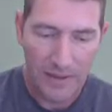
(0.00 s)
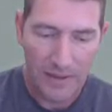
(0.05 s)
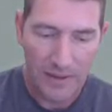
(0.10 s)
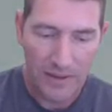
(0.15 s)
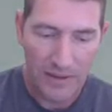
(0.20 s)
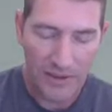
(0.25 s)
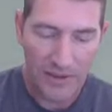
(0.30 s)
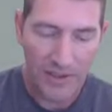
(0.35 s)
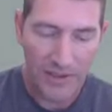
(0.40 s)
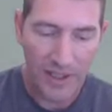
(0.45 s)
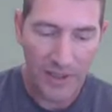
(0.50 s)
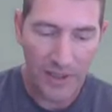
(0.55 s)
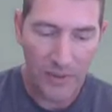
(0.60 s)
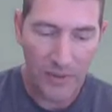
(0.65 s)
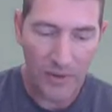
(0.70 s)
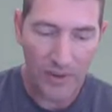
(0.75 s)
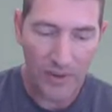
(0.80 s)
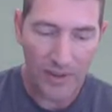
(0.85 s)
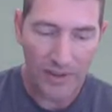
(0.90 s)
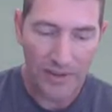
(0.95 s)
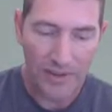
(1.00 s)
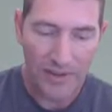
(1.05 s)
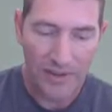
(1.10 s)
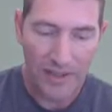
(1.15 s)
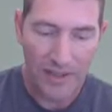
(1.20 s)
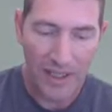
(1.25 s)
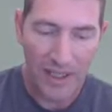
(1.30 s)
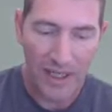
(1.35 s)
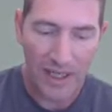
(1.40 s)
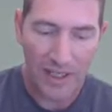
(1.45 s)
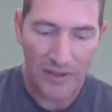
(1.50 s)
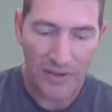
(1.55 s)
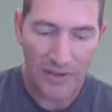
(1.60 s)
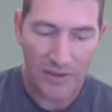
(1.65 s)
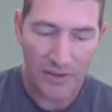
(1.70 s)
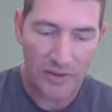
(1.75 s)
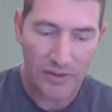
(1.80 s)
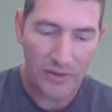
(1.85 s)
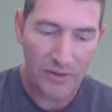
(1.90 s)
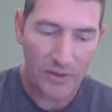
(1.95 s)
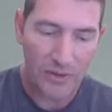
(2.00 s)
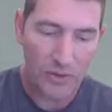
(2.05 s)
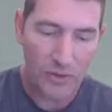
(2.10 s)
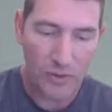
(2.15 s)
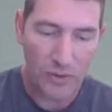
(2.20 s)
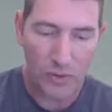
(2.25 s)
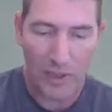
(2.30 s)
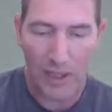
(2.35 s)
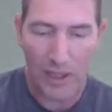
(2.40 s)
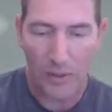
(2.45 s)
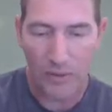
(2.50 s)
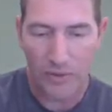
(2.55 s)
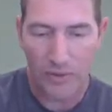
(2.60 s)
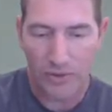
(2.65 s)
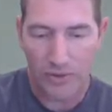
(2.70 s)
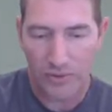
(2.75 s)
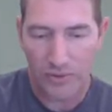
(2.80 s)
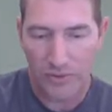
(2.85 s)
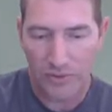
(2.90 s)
There's another rook. Hans Kraus.